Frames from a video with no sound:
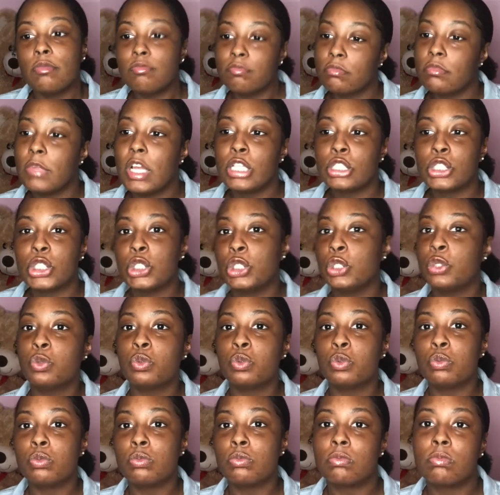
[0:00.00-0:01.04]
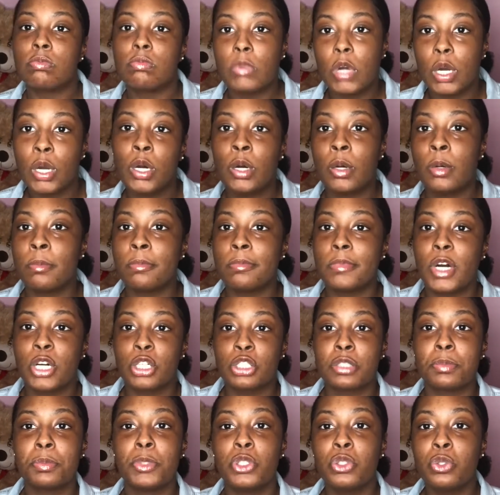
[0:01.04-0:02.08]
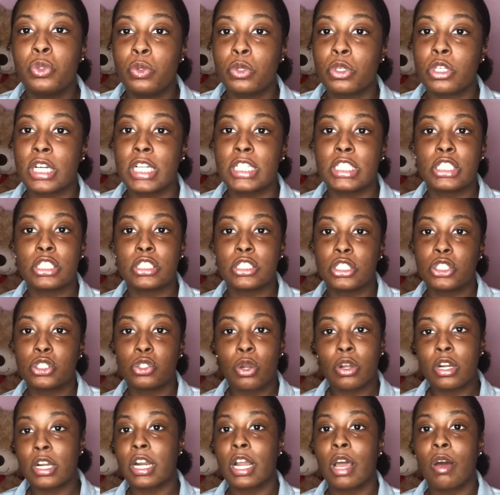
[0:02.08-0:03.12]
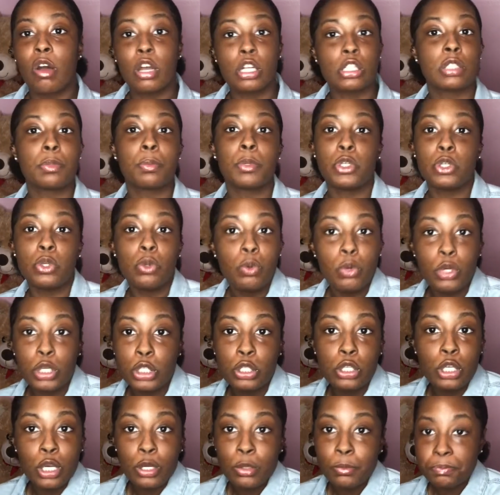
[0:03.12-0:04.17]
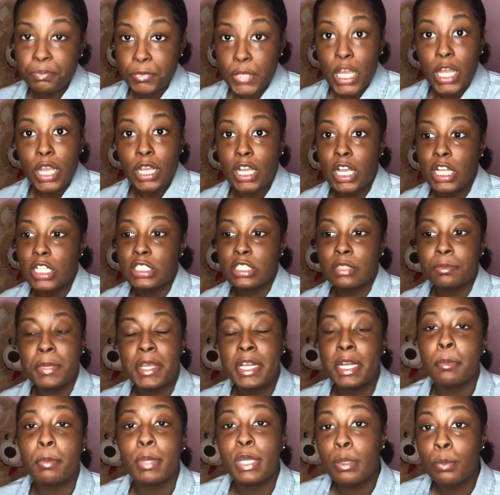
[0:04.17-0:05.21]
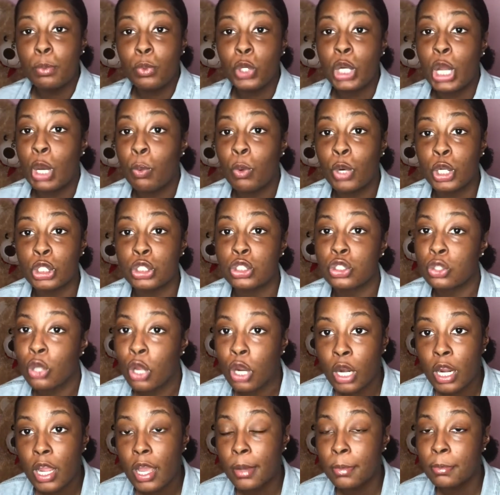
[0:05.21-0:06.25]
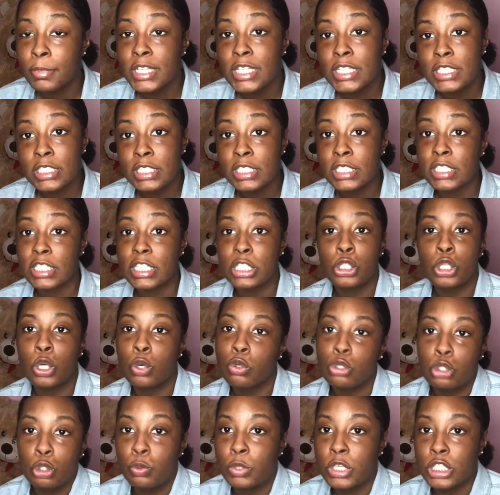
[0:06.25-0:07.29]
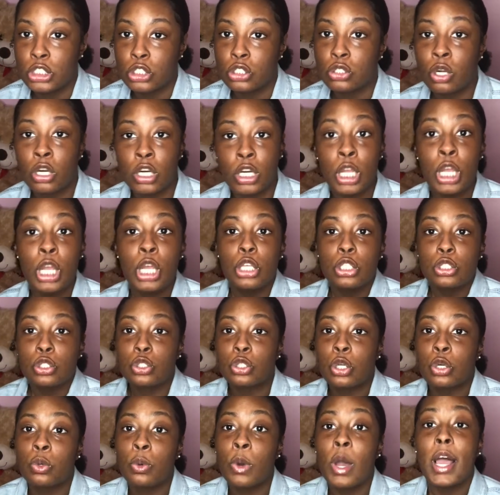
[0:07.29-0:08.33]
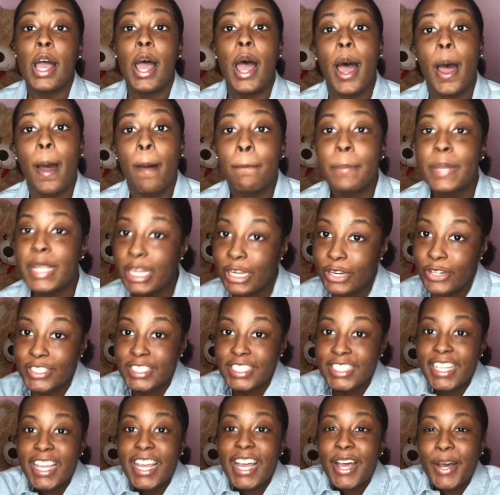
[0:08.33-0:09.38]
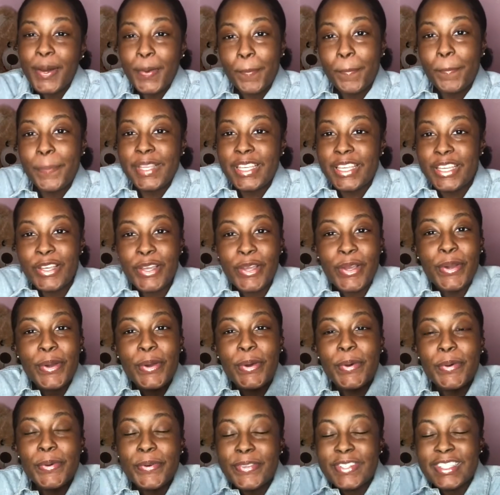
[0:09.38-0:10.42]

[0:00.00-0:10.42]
as a new entrepreneur, as a starting out entrepreneur, you know, because there's many people that want to start a business and don't know where to start. So I'm here to help you.